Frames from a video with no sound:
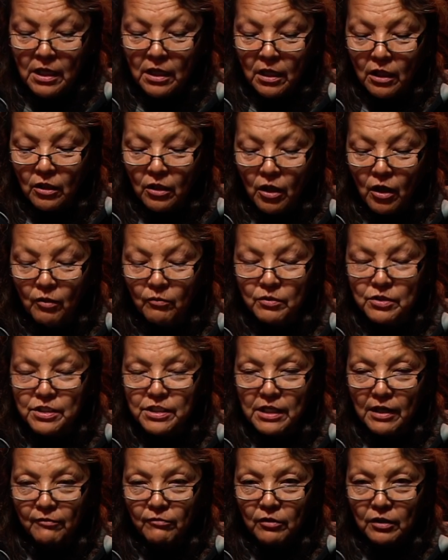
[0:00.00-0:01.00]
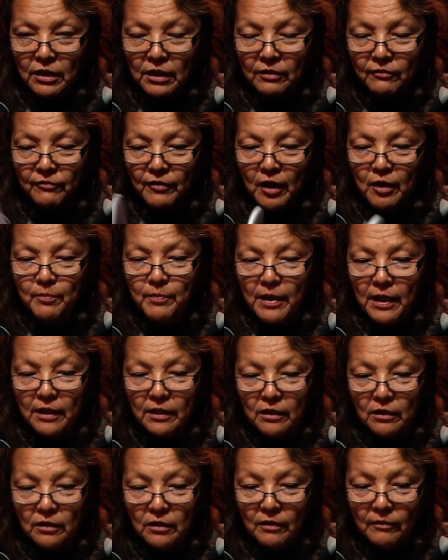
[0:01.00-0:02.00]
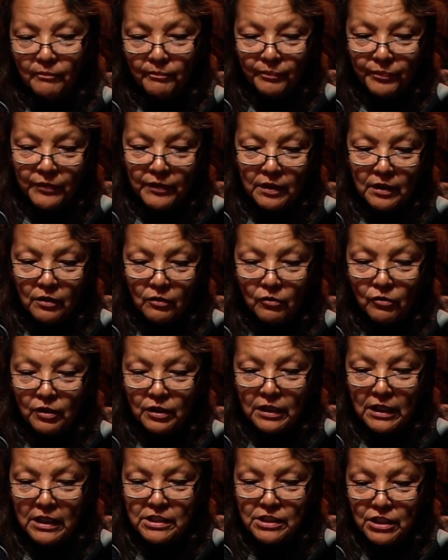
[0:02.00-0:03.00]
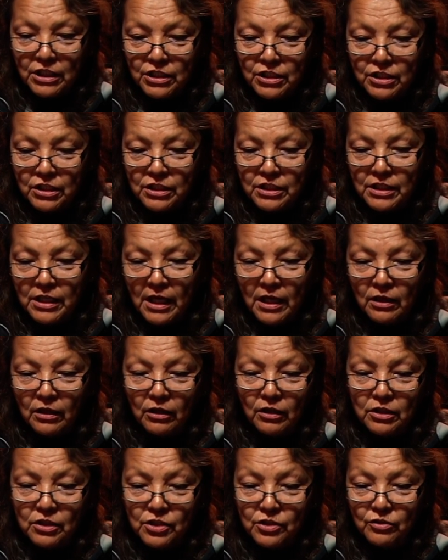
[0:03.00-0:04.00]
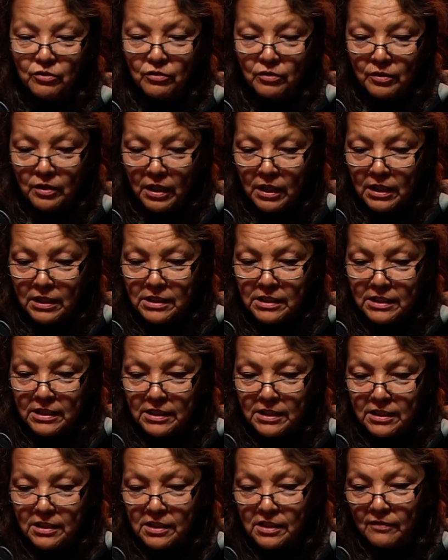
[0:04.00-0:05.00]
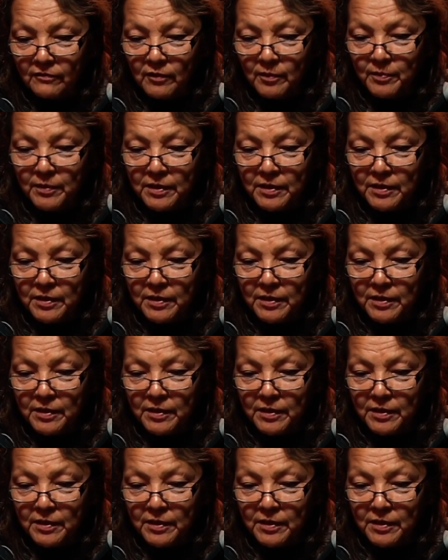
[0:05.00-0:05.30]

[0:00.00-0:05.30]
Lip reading: along with several environmental organizations, and concerned citizens of the